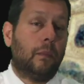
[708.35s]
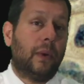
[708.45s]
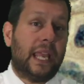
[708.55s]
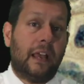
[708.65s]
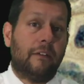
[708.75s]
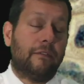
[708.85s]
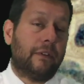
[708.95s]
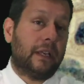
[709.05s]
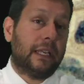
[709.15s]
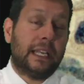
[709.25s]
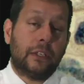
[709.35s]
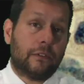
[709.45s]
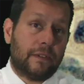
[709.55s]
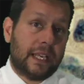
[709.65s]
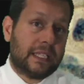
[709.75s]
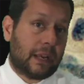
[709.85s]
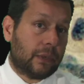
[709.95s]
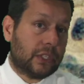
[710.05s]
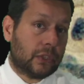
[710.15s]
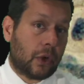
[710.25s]
We have interphase, how
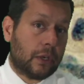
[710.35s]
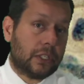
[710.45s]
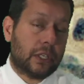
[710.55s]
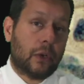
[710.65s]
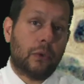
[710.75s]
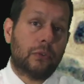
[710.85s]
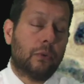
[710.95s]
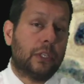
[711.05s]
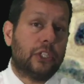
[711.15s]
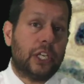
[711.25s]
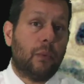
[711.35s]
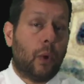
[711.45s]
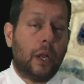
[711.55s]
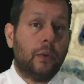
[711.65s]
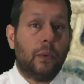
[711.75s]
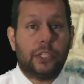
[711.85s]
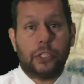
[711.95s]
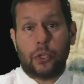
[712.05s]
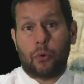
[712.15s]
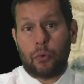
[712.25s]
it starts. It goes through a G1, which
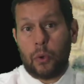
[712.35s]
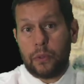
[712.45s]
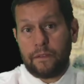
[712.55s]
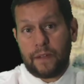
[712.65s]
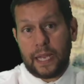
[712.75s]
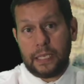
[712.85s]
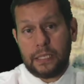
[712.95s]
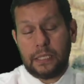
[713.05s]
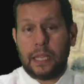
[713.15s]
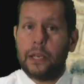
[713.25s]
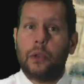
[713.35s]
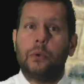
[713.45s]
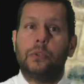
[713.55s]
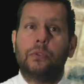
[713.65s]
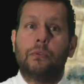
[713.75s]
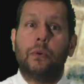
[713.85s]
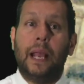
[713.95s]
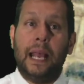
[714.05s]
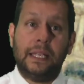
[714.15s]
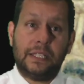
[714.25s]
is a growth phase. Then it goes through
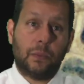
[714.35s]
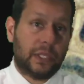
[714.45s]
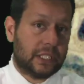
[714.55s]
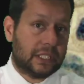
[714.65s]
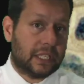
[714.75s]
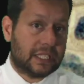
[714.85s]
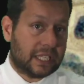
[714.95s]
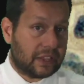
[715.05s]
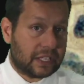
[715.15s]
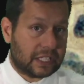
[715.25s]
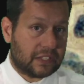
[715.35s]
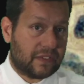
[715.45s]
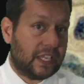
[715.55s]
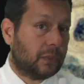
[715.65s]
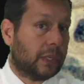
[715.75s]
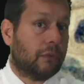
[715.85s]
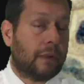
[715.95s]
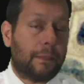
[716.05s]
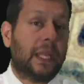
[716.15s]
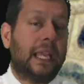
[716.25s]
S, which is the synthesis phase, where you
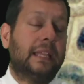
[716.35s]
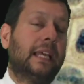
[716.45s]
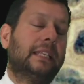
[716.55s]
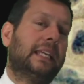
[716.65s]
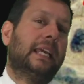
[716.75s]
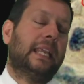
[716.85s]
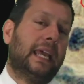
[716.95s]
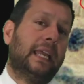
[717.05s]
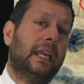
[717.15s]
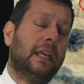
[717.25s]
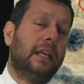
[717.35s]
replicate that DNA.